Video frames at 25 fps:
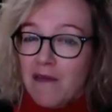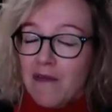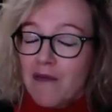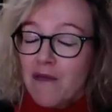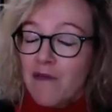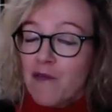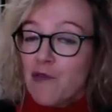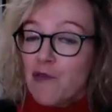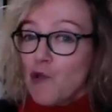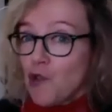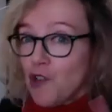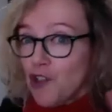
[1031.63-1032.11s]

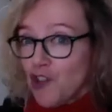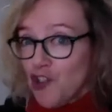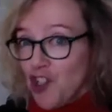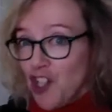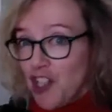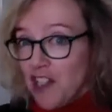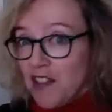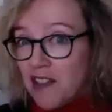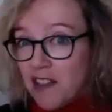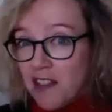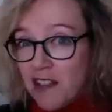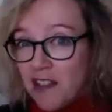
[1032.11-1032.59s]
for
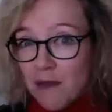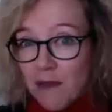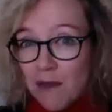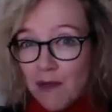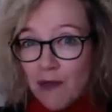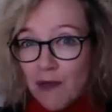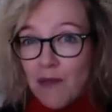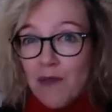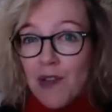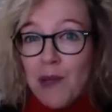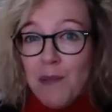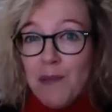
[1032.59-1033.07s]
just
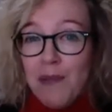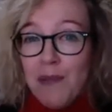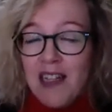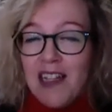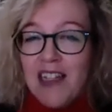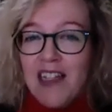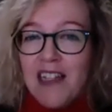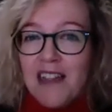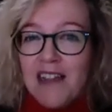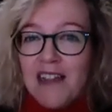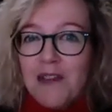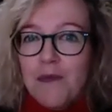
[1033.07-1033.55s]
3
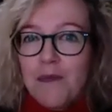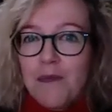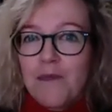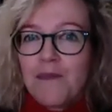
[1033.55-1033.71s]
minutes,